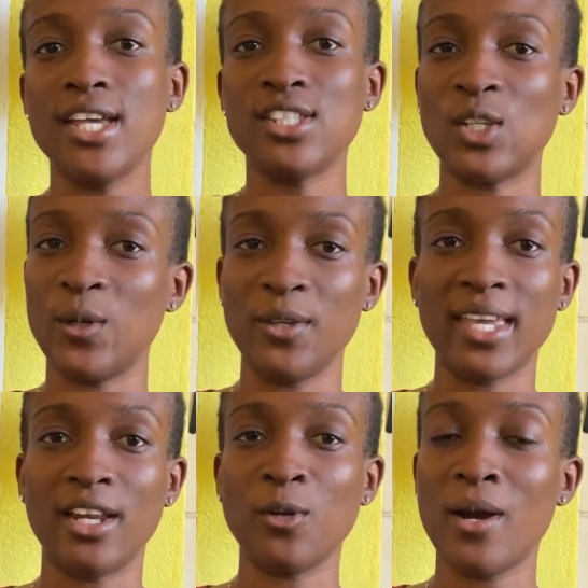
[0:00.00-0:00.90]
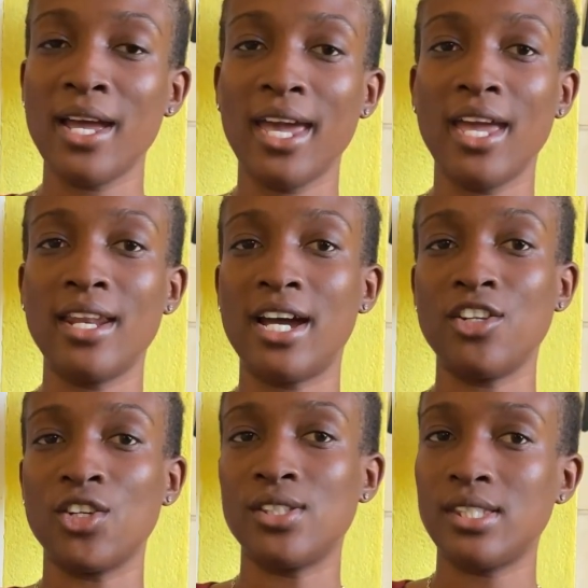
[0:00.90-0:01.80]
So you can go ahead and
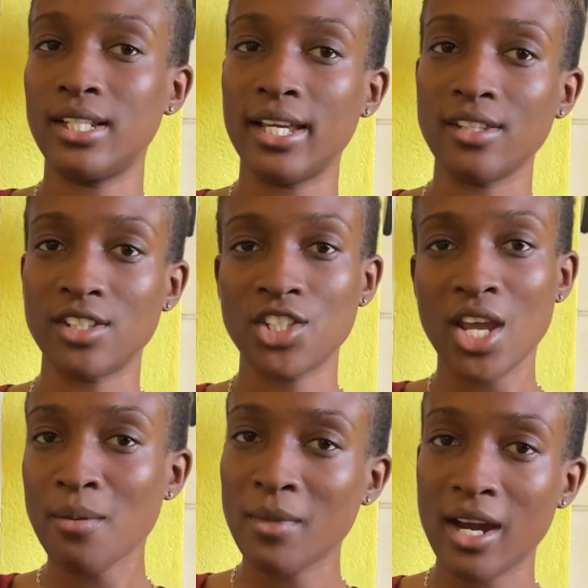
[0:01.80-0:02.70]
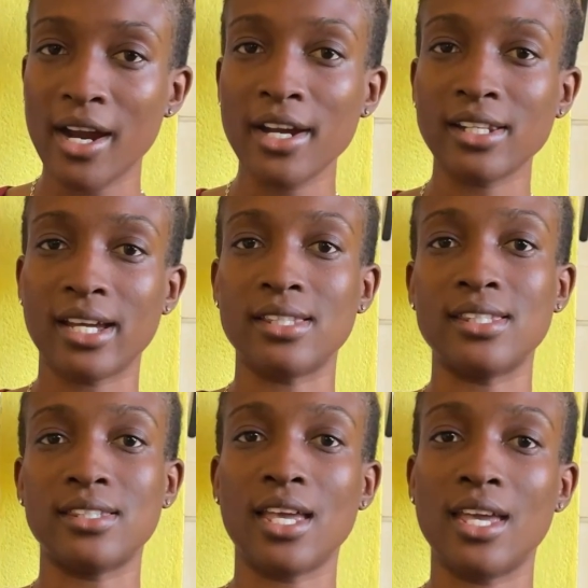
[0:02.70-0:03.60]
just select the check mark that
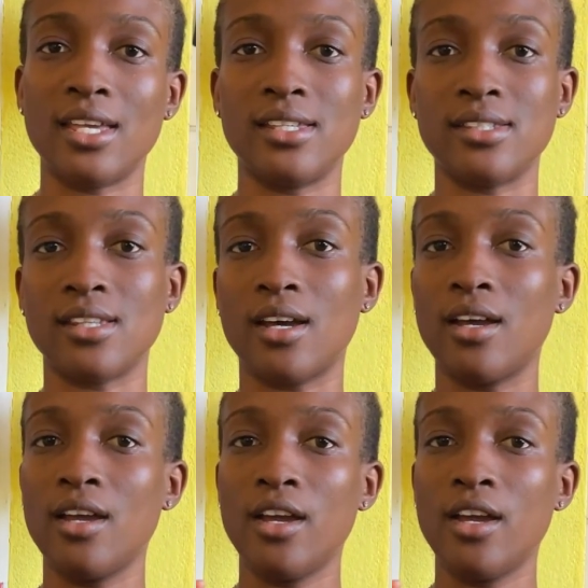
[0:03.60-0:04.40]
says